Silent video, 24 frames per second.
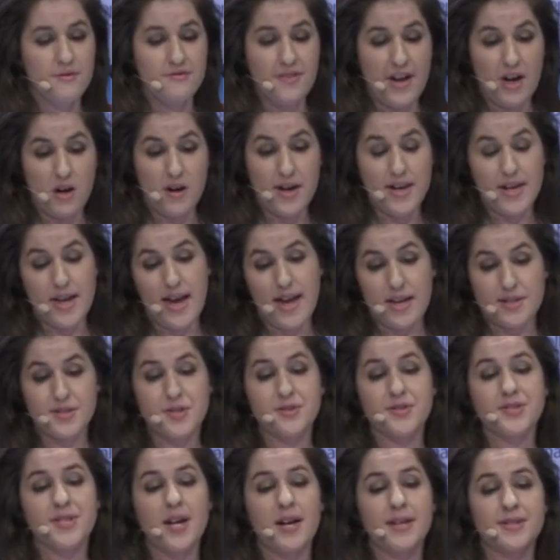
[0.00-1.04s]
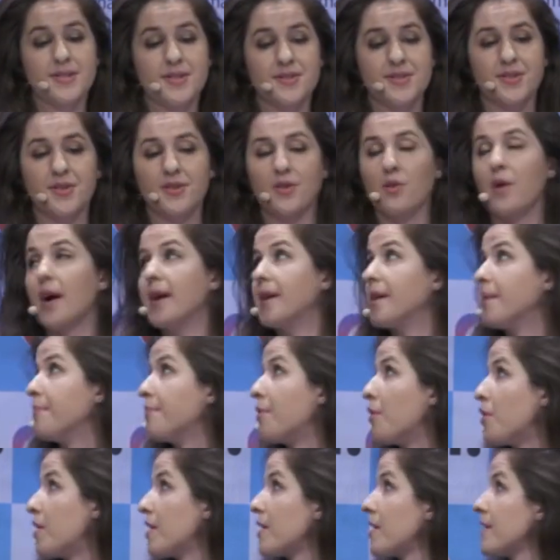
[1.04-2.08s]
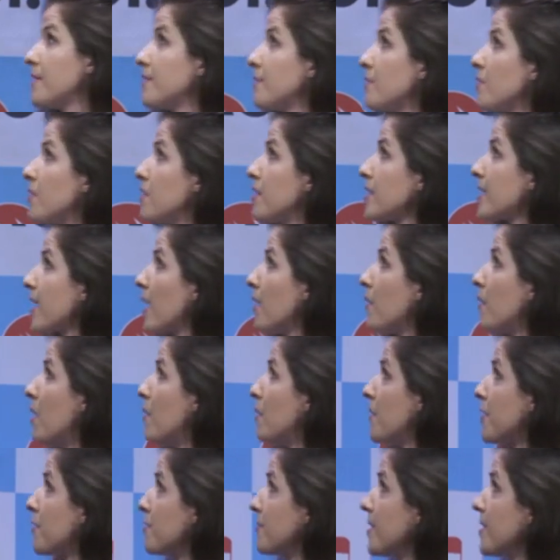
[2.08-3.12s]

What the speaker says: Varied exercises are quite important. We'll look at one with